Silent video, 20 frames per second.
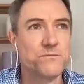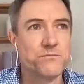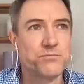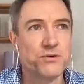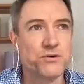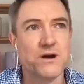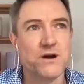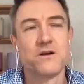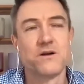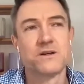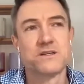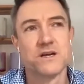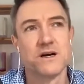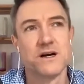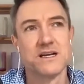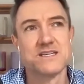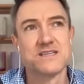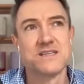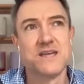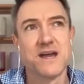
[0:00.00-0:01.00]

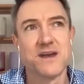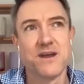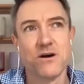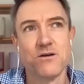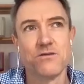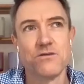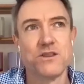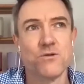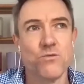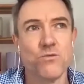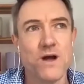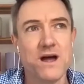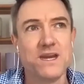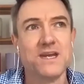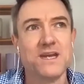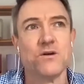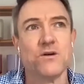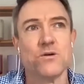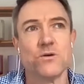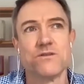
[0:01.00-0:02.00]
prioritized that over the
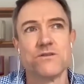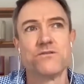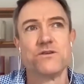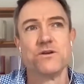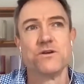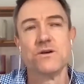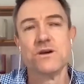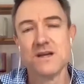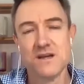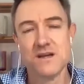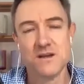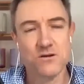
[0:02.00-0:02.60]
running, or if you